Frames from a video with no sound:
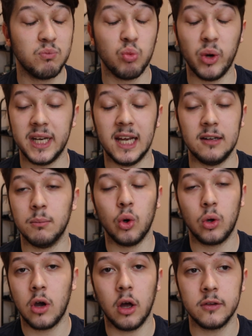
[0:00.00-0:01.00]
we need
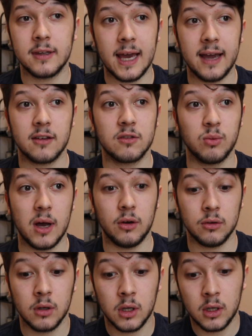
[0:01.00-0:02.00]
more context.
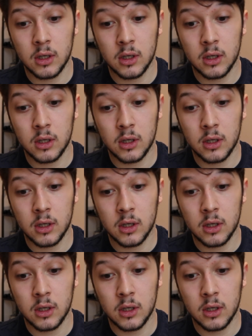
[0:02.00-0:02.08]
Well,